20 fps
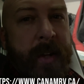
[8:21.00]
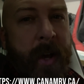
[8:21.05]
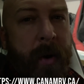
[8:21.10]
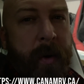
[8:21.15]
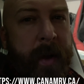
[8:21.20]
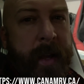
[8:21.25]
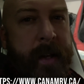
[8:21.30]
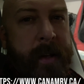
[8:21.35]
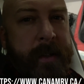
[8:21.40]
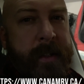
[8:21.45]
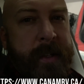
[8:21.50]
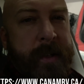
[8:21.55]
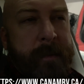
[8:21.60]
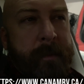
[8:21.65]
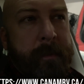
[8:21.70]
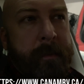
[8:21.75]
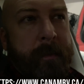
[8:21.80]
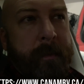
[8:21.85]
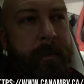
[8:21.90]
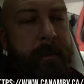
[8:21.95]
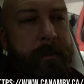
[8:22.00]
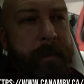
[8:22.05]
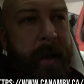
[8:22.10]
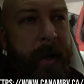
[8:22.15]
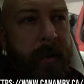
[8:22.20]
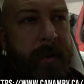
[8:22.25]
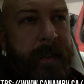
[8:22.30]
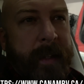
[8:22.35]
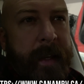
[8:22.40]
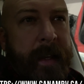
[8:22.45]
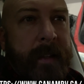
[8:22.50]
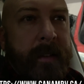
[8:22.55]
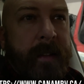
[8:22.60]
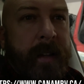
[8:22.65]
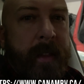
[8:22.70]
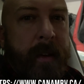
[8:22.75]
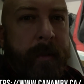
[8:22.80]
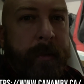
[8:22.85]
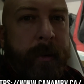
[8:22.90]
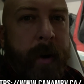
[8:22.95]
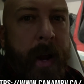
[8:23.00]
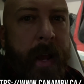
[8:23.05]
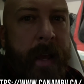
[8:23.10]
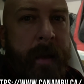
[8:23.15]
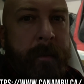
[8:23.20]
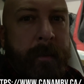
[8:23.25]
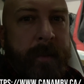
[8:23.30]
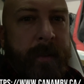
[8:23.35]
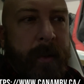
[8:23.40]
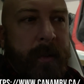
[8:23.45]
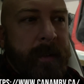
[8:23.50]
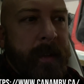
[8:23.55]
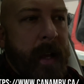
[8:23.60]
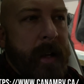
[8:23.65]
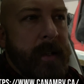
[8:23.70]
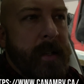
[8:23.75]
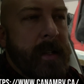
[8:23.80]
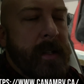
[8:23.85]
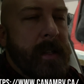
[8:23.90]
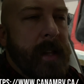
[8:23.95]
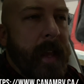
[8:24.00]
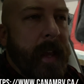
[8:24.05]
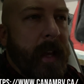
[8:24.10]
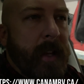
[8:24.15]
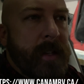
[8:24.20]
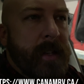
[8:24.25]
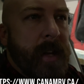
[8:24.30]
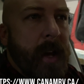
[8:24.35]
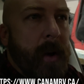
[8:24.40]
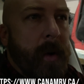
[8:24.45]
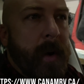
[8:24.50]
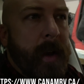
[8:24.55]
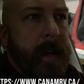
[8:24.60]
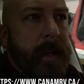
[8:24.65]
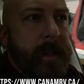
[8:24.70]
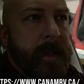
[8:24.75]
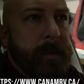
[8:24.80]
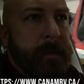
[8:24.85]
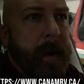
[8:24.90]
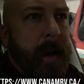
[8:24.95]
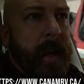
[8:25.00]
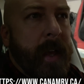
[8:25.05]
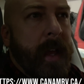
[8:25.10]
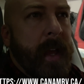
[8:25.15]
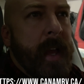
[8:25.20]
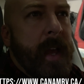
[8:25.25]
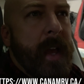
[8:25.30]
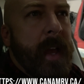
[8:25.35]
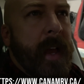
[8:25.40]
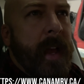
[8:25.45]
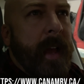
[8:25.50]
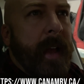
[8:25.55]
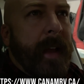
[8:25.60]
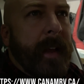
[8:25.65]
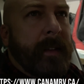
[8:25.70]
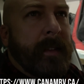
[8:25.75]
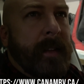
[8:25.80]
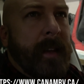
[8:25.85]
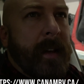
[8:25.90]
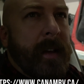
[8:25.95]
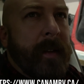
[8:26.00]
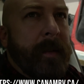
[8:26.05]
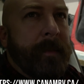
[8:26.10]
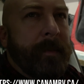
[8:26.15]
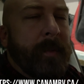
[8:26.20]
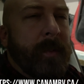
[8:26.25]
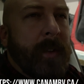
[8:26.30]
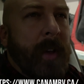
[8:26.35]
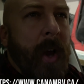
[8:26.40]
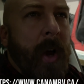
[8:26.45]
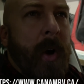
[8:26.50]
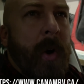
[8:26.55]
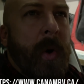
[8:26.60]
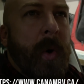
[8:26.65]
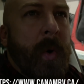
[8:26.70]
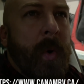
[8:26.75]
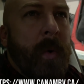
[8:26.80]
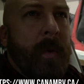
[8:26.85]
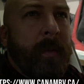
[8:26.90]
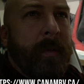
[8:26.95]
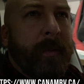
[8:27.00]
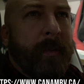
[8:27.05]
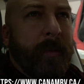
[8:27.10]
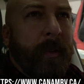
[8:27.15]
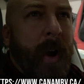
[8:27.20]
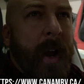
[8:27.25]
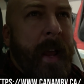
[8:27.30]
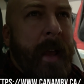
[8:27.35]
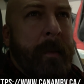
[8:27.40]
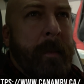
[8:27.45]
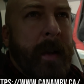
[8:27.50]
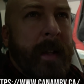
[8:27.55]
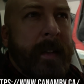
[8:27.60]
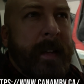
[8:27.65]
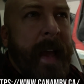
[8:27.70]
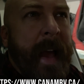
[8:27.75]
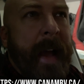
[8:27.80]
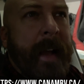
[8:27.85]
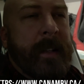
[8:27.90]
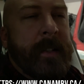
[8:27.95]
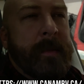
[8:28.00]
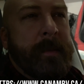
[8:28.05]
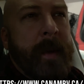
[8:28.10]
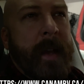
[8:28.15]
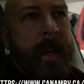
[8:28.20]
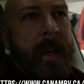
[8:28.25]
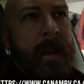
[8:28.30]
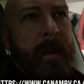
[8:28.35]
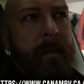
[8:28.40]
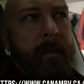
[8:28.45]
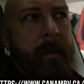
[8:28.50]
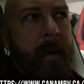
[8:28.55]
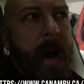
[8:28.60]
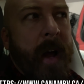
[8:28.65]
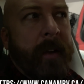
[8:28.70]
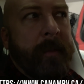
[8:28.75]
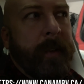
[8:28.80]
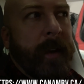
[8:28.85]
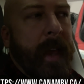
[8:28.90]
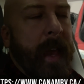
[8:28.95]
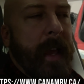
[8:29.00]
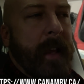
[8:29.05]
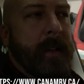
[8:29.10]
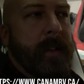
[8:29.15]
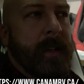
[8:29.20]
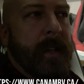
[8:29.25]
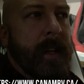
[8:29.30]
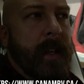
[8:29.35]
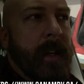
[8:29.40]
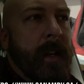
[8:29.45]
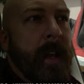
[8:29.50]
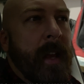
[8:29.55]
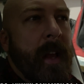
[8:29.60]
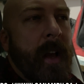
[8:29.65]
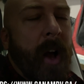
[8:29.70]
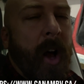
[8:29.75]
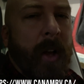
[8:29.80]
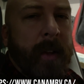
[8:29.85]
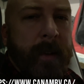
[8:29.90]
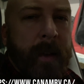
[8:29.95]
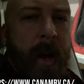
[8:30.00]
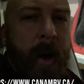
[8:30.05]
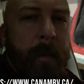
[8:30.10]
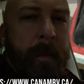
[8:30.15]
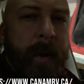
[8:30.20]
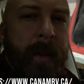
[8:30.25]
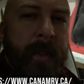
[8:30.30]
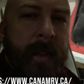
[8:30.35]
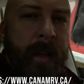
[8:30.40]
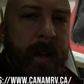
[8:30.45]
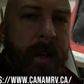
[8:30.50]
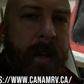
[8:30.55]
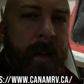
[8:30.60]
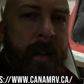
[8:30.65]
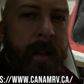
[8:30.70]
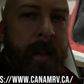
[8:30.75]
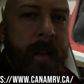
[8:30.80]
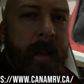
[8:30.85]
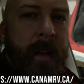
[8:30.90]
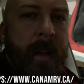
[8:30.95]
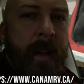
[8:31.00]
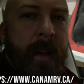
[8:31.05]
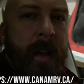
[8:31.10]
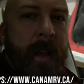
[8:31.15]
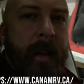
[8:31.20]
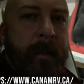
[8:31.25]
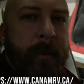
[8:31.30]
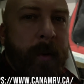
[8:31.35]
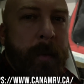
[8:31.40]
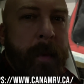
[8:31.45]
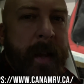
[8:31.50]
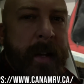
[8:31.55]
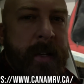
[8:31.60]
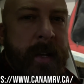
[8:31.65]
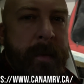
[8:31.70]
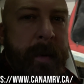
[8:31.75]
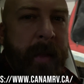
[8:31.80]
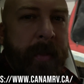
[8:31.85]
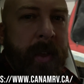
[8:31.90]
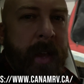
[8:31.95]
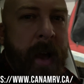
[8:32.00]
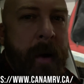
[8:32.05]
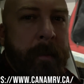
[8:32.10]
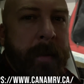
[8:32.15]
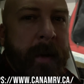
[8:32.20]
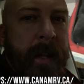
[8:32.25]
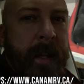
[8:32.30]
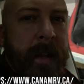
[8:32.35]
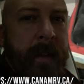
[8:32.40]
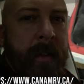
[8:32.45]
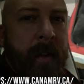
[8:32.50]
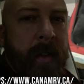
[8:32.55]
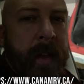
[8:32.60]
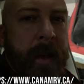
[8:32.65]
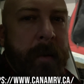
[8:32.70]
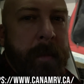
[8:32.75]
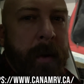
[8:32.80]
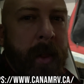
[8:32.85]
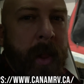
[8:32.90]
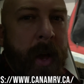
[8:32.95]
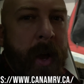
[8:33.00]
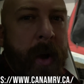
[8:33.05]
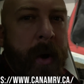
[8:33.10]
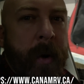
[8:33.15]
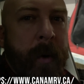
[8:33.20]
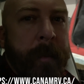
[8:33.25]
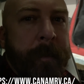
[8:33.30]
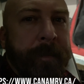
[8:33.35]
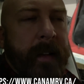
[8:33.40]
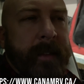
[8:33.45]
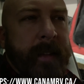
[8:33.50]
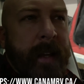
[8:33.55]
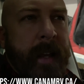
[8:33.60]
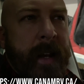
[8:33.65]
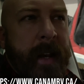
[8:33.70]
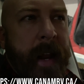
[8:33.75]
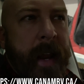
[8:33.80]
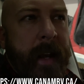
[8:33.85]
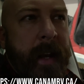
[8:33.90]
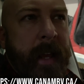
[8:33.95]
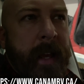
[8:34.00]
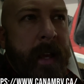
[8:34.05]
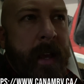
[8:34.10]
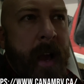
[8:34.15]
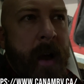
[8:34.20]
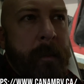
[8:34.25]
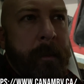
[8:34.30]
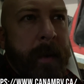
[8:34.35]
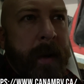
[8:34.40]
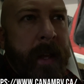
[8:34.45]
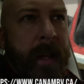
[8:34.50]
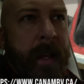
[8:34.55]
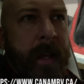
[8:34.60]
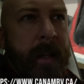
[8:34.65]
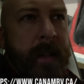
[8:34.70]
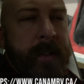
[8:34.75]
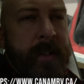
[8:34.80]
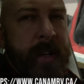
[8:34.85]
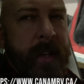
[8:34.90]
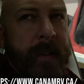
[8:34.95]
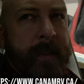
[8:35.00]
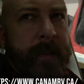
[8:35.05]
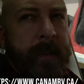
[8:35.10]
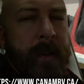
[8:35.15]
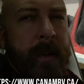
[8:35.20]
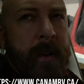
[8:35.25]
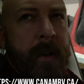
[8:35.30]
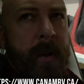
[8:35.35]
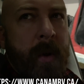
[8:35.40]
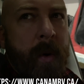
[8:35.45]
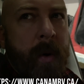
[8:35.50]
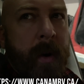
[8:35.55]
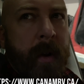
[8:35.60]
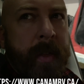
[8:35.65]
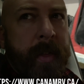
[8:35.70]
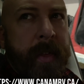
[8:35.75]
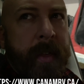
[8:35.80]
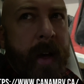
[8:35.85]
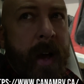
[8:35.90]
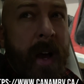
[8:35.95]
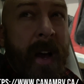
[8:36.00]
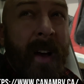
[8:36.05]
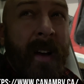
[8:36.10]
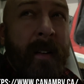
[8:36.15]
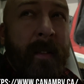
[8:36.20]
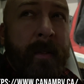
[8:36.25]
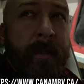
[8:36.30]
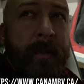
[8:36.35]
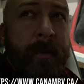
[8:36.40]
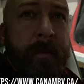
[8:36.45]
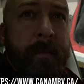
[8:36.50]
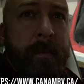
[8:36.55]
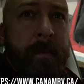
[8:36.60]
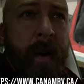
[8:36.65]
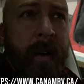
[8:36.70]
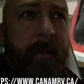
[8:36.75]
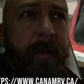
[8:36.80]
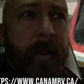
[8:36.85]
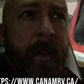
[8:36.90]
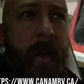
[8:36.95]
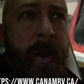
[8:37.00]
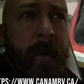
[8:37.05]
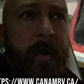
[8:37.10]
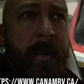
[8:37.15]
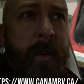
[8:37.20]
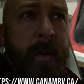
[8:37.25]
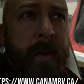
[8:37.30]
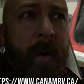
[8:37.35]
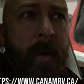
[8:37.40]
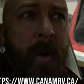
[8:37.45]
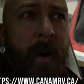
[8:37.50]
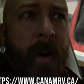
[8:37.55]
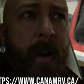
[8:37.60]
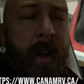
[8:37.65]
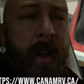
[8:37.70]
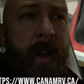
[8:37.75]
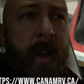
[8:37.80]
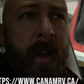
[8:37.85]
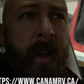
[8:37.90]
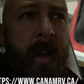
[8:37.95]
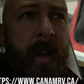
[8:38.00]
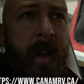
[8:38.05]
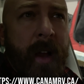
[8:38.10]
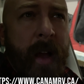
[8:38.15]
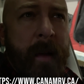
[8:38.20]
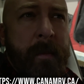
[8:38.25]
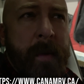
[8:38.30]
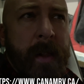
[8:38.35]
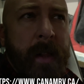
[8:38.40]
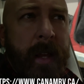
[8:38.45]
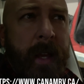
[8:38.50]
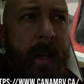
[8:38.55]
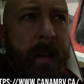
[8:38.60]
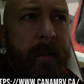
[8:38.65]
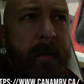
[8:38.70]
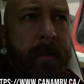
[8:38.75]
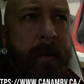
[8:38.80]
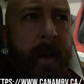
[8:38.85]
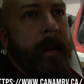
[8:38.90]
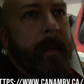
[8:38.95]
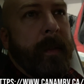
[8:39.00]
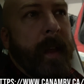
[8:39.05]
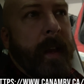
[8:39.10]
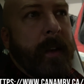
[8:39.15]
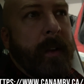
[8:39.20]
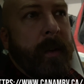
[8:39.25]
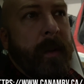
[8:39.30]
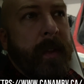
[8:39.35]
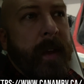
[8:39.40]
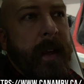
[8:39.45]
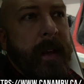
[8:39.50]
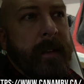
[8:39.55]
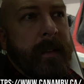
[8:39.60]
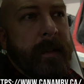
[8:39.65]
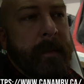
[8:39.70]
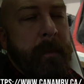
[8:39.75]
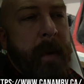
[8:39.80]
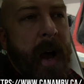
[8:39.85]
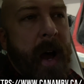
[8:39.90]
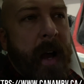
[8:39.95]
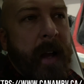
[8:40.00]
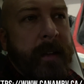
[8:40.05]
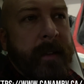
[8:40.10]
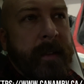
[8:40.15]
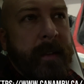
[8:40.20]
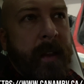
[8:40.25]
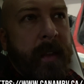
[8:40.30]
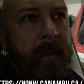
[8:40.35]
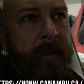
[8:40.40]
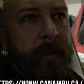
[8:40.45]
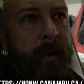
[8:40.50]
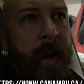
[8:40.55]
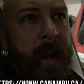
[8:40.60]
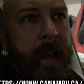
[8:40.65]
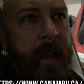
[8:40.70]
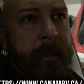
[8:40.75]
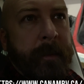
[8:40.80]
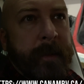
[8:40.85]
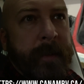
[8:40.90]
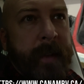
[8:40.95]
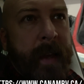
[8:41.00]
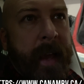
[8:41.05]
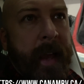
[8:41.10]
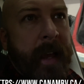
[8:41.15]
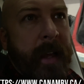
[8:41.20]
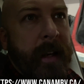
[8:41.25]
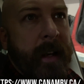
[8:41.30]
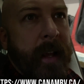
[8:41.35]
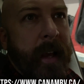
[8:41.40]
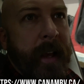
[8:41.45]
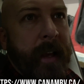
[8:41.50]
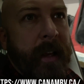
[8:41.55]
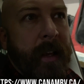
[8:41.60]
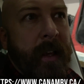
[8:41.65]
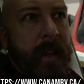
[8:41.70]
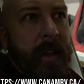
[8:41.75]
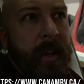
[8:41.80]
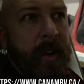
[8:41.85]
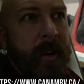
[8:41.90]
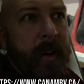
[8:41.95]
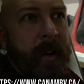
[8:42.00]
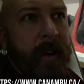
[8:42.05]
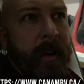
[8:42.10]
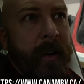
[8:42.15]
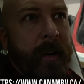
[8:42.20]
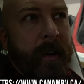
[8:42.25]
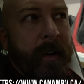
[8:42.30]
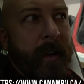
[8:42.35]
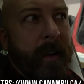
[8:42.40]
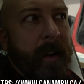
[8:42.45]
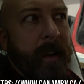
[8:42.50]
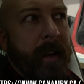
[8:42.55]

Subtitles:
hitch built into the frame. So it's not just like a tow hitch, but it's a tow frame attachment modification. I'll put the information about the company in the link below. It's a Canadian company just north of Buffalo, New York, I believe. They do these mods to the frames, and you're